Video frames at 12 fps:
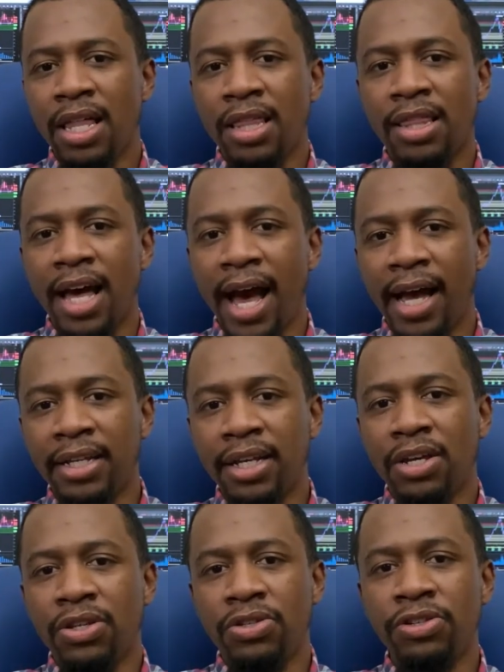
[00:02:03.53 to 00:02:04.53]
that
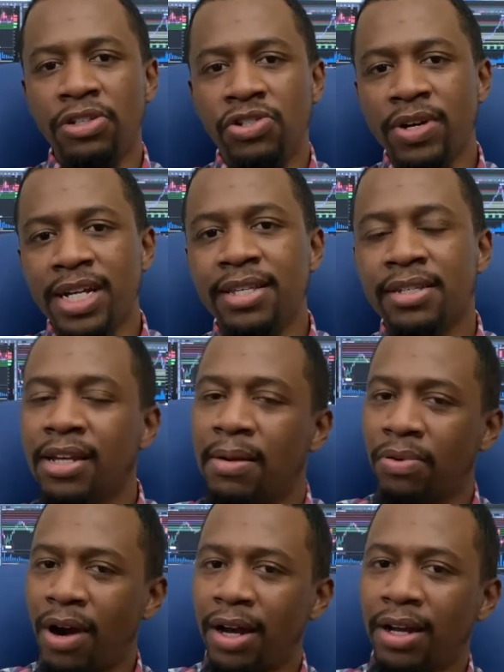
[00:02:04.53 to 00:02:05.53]
you can trade the same
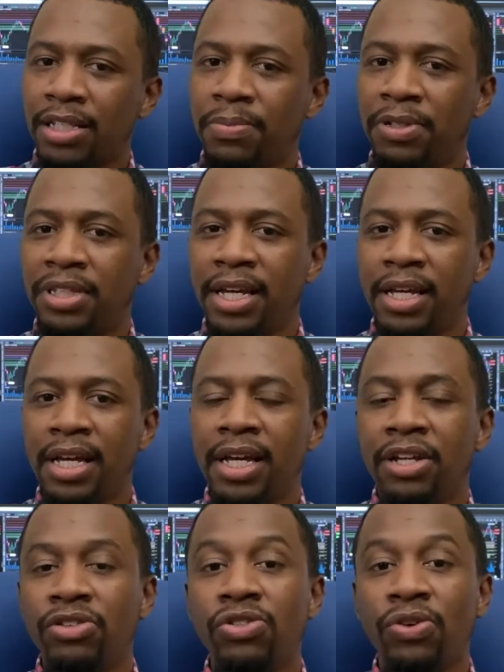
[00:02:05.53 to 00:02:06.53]
products, but they
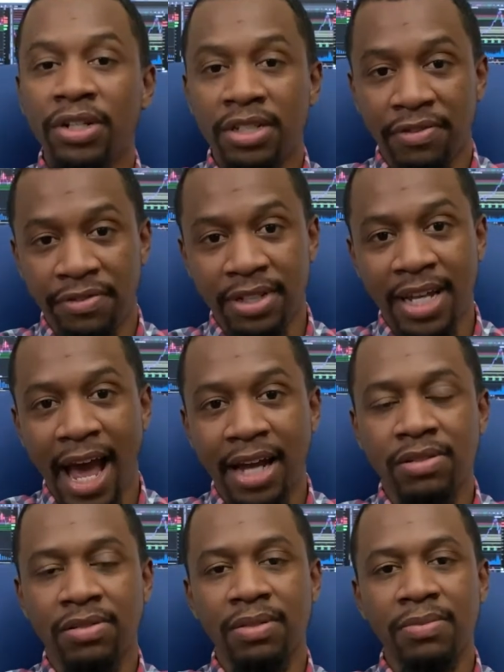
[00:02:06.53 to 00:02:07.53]
enjoy different
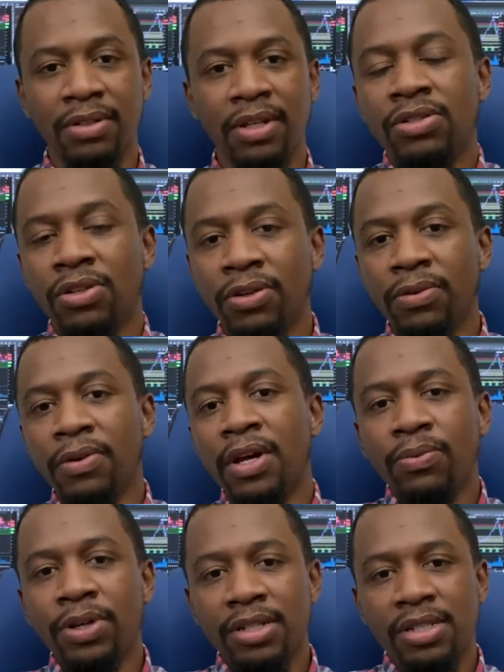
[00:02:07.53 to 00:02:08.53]
tax treatment. So
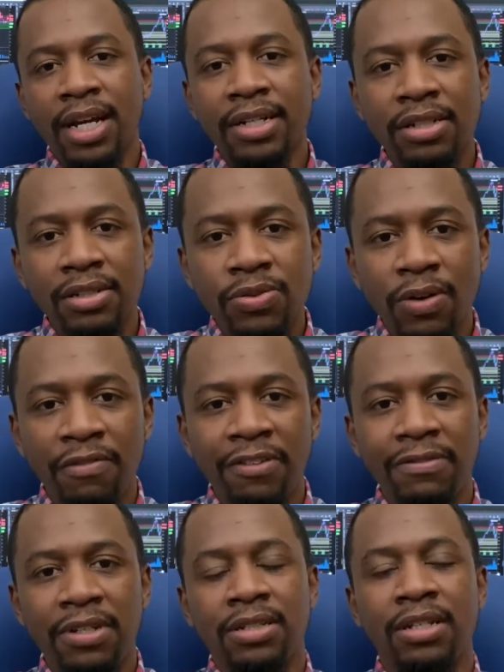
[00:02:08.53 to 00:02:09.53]
what a Section
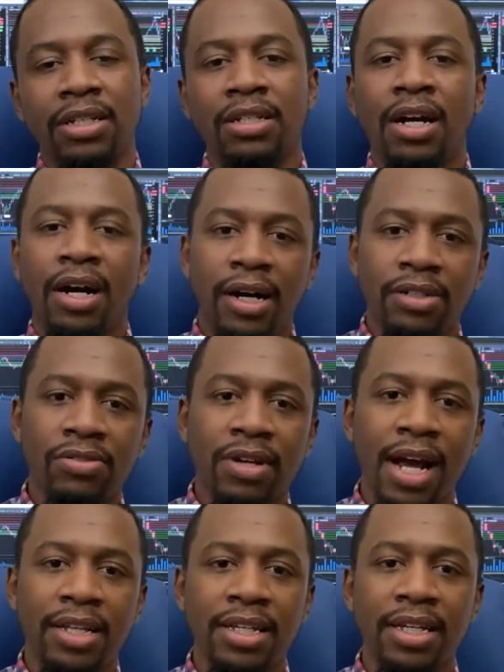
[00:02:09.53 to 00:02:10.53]
1256
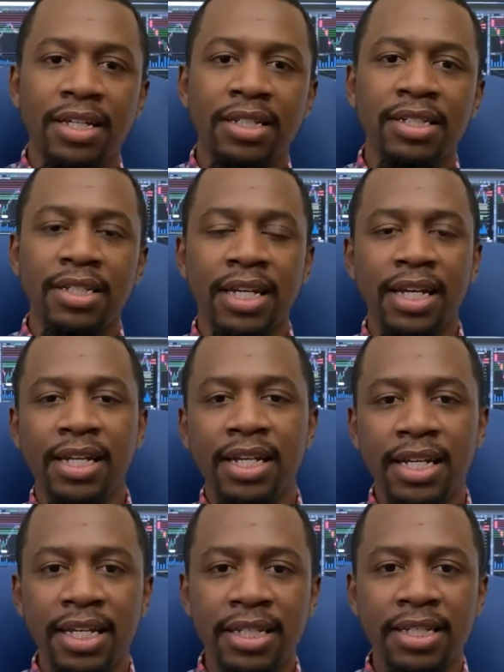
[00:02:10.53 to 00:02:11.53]
contract is,
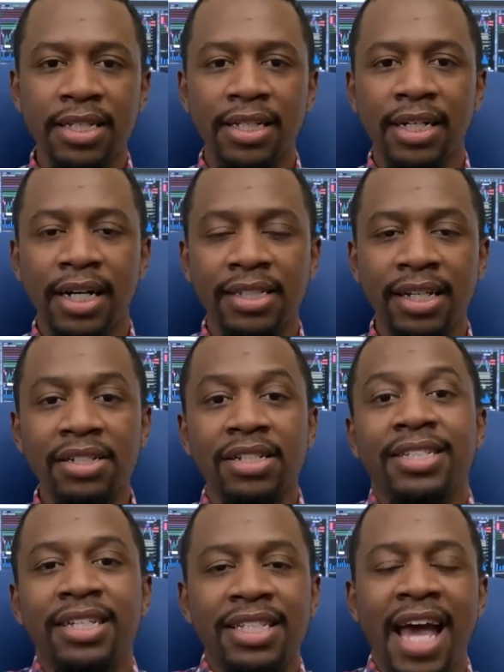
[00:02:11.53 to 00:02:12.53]
it's
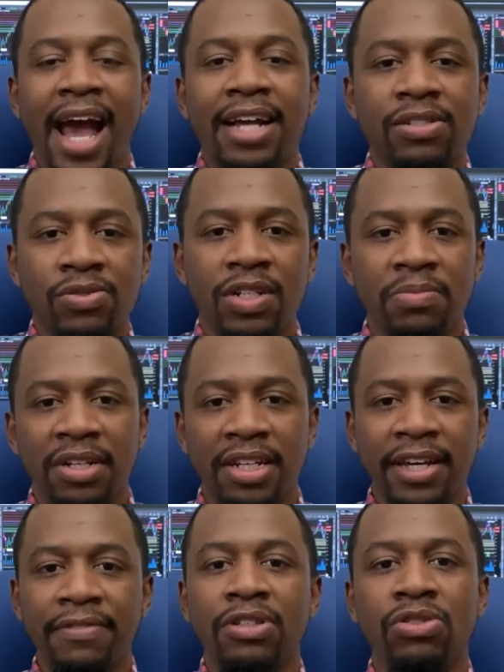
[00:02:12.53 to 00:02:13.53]
a tax treatment
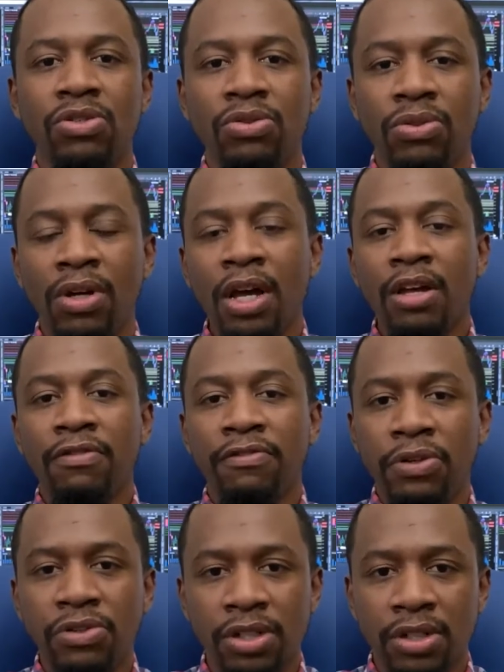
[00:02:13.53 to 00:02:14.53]
given to
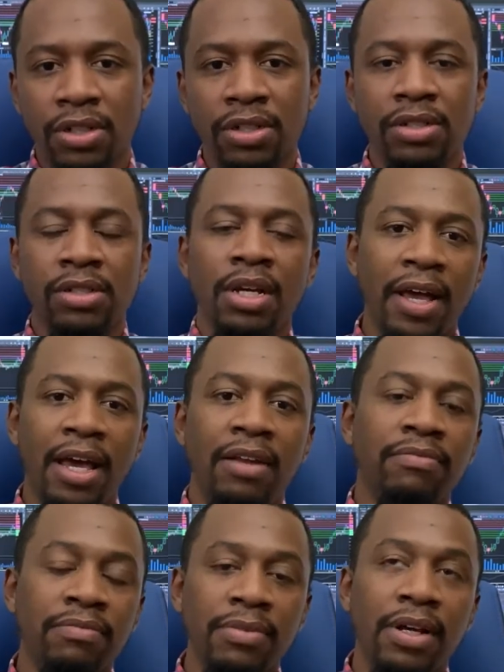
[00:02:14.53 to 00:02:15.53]
futures and